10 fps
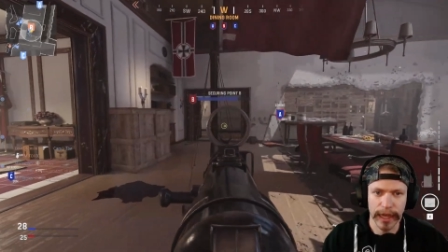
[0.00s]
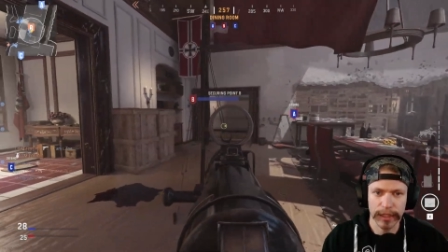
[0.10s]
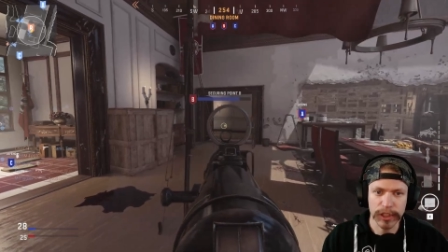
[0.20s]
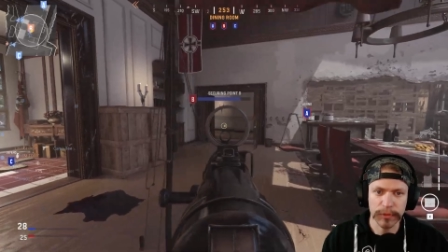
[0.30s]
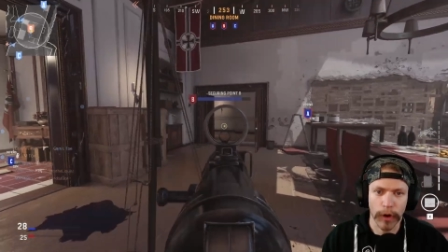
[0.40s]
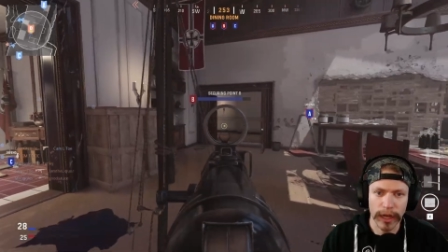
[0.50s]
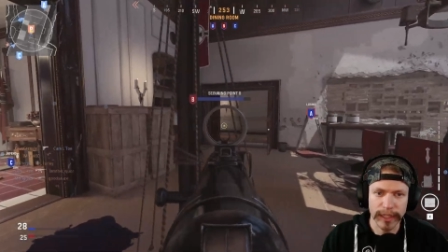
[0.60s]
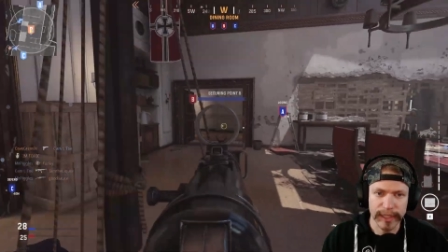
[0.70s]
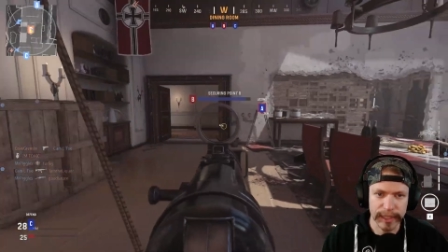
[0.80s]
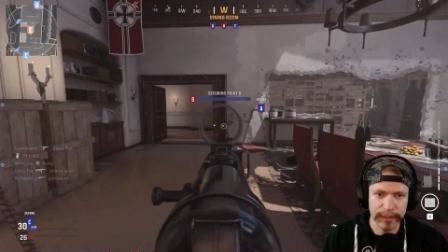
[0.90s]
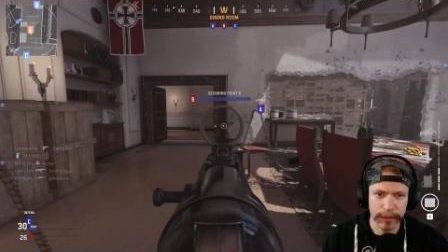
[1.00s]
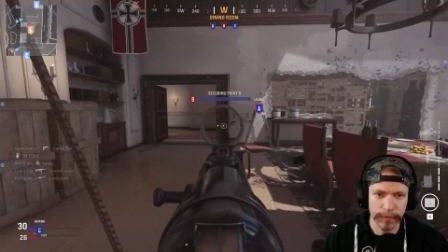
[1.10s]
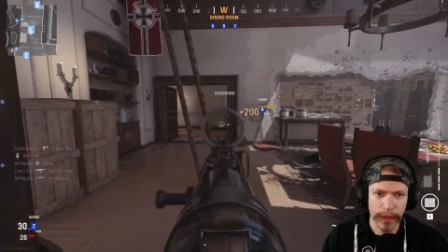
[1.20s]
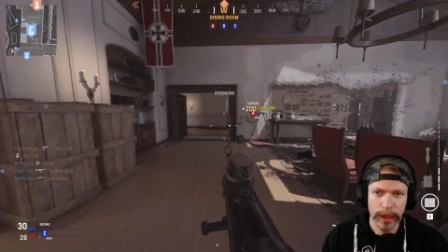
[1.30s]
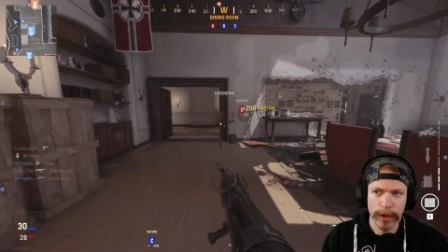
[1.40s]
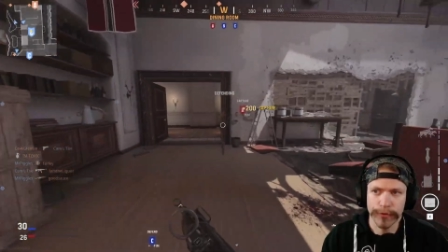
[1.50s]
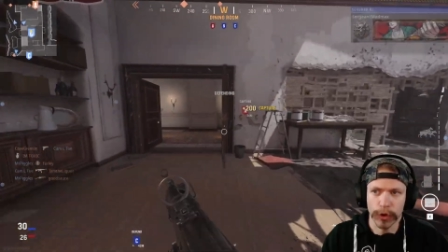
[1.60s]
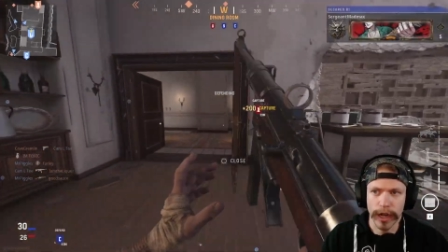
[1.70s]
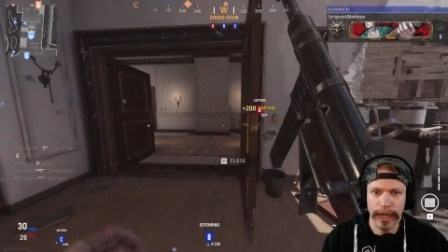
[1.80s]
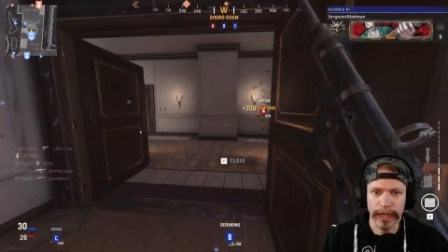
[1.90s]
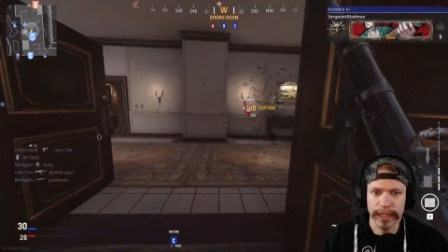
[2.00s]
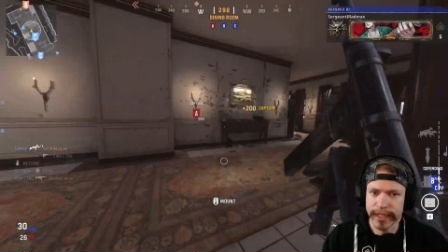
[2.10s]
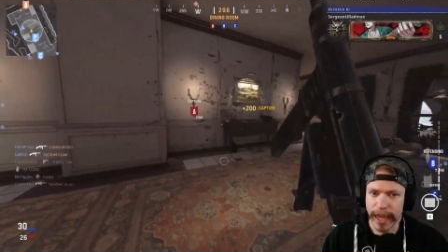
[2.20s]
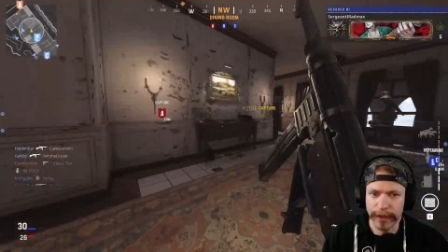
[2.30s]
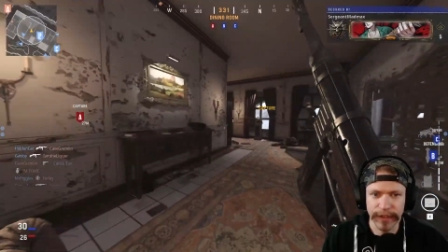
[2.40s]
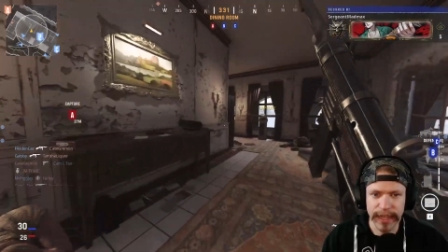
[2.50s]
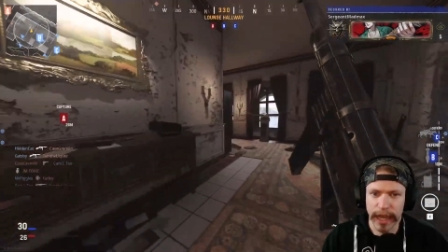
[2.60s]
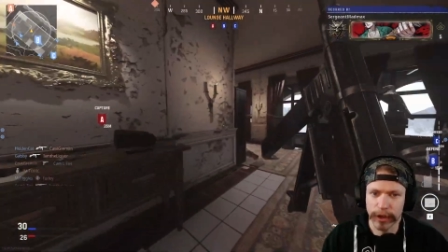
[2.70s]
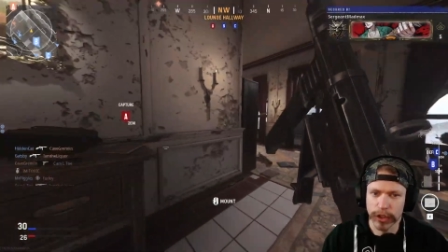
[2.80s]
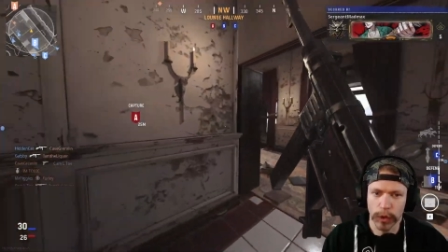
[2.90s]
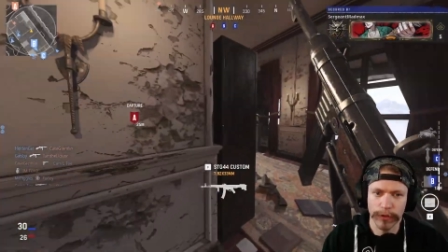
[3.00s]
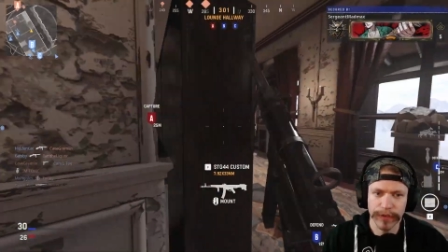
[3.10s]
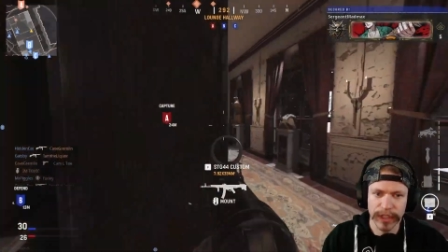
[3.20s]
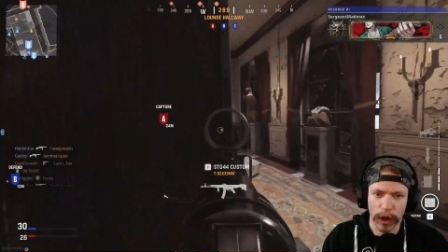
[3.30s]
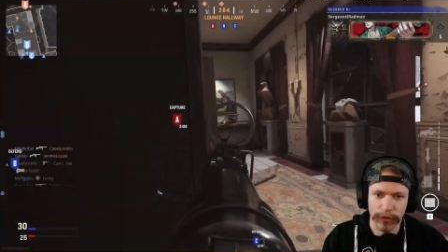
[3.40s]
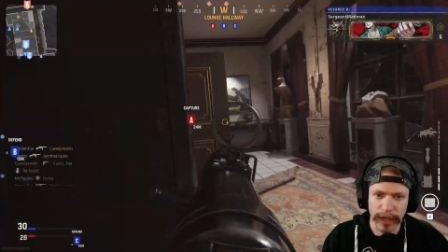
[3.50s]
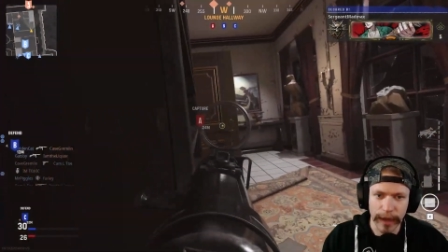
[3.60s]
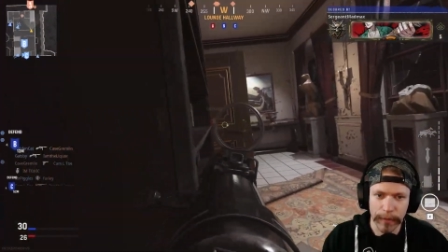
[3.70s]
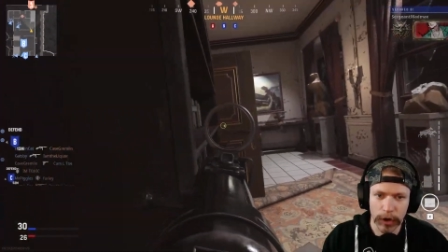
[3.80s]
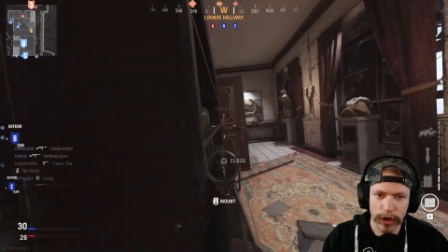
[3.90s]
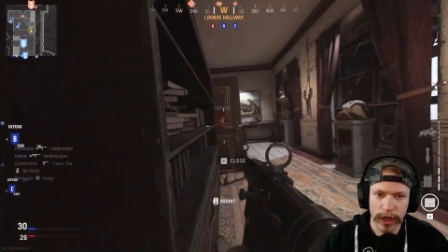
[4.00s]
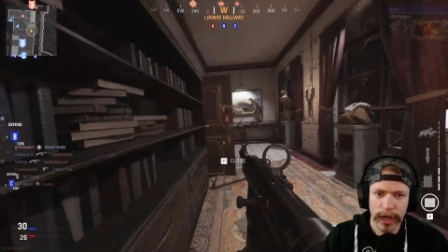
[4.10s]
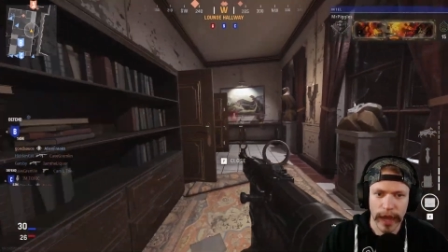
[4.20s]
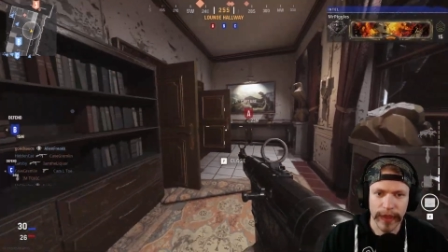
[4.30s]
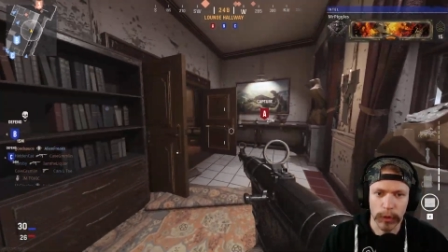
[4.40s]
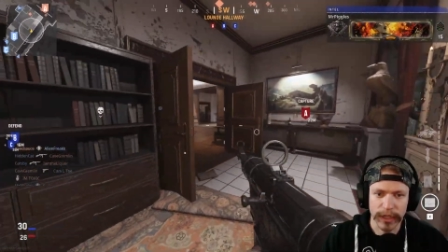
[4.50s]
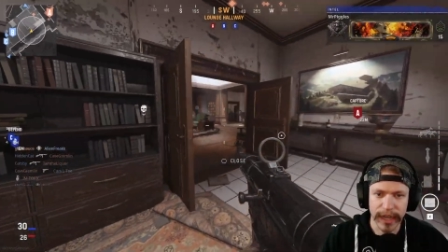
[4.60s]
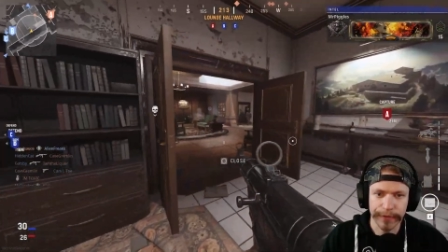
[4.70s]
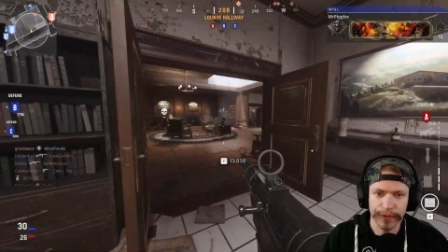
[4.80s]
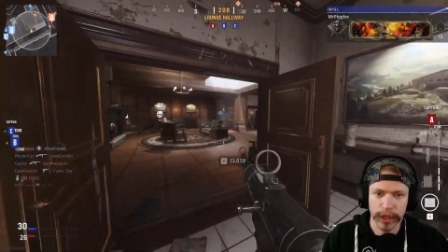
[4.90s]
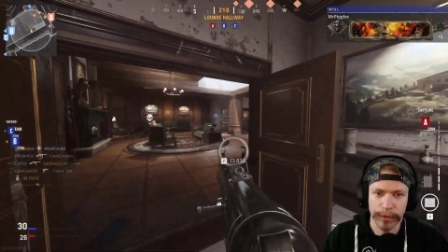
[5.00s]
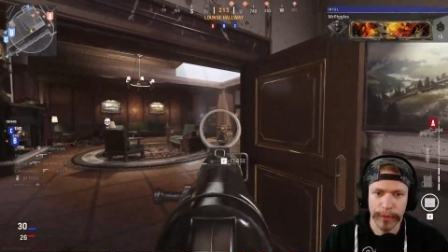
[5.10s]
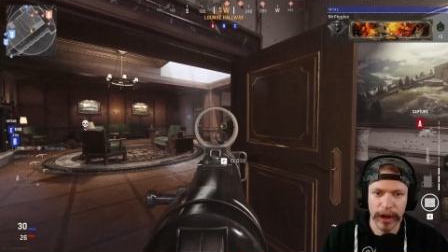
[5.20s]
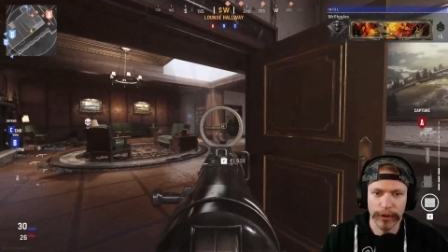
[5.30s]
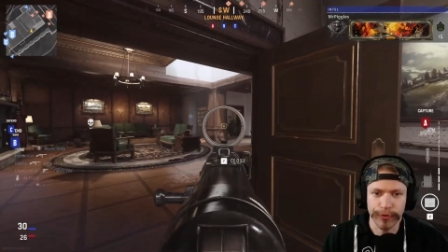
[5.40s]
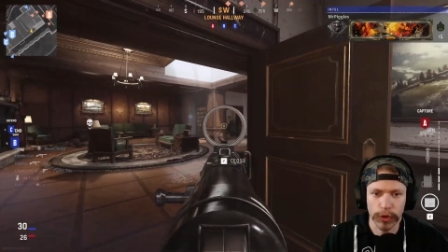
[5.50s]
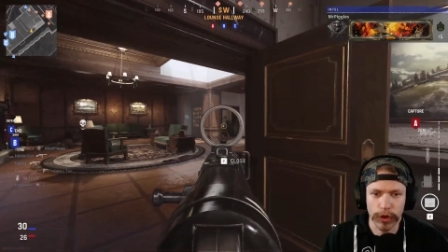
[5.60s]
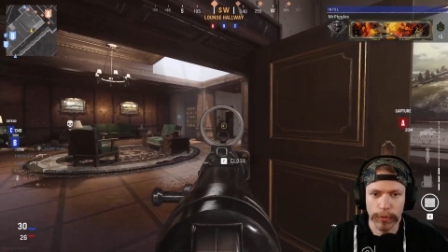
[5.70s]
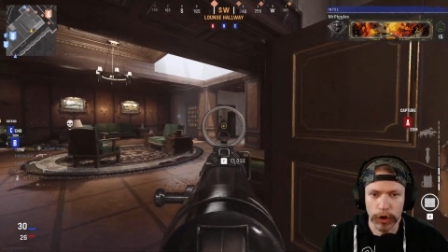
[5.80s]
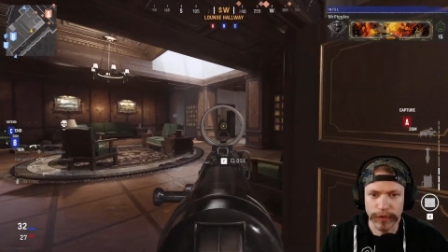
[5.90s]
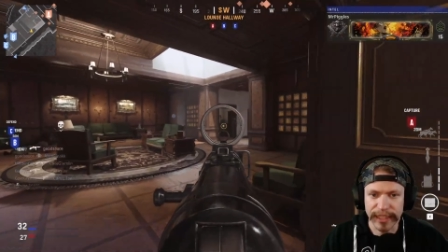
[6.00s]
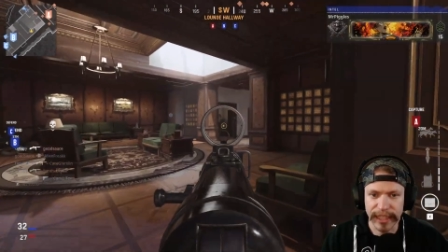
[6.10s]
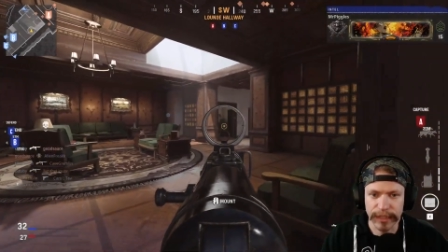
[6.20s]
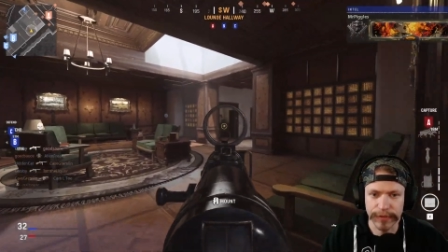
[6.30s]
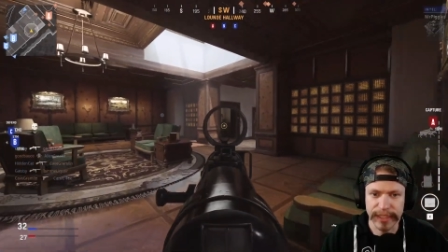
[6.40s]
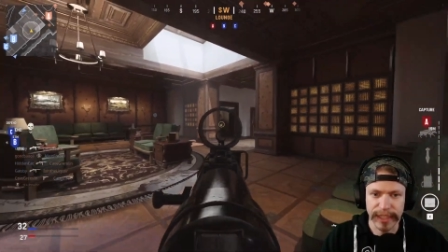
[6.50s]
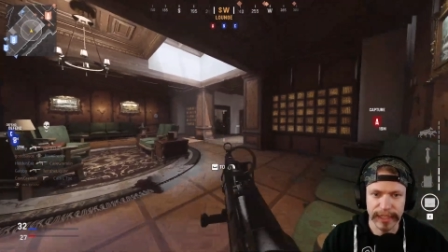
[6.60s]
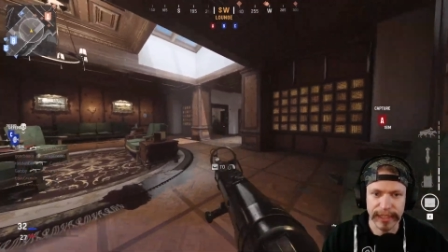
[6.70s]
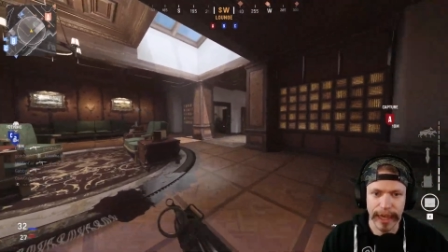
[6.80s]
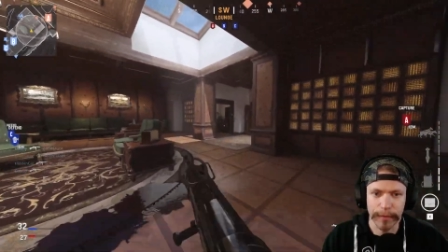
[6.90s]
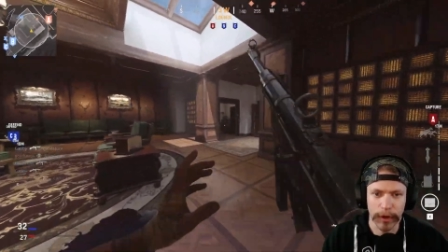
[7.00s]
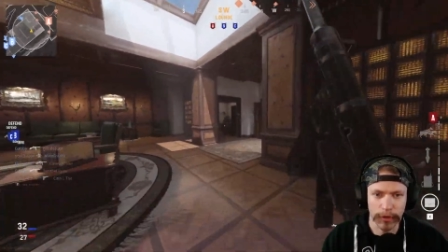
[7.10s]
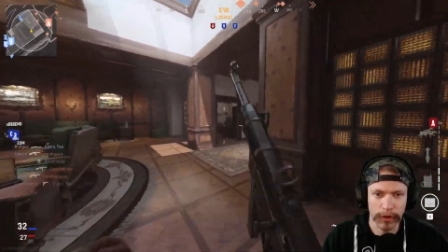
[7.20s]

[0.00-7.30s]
spawn system for a 10v10 or 12v12 game mode, and they were definitely prepared for more of a 6v6 game mode.